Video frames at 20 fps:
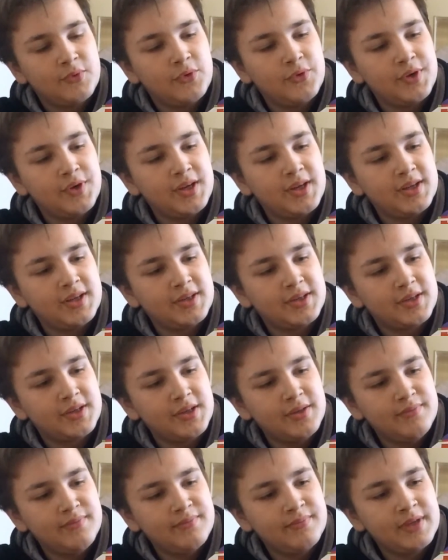All you need to
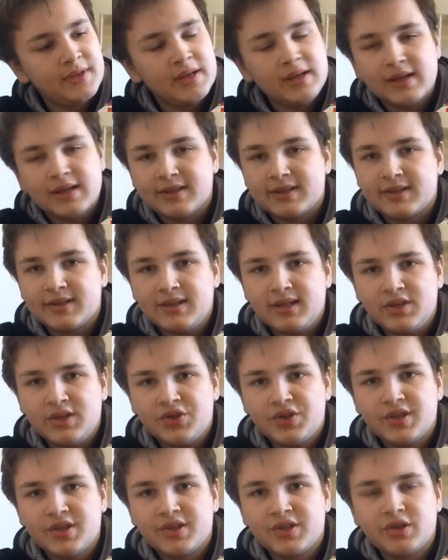do is
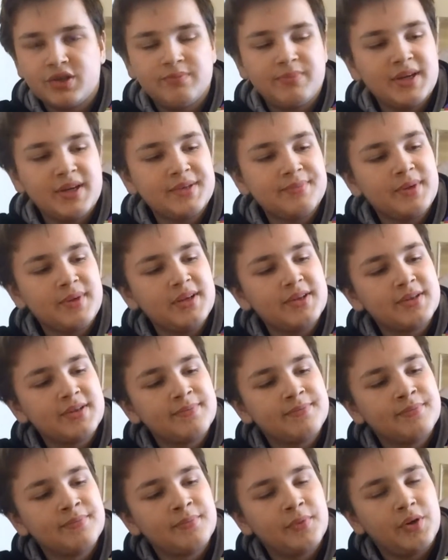attach these two base plates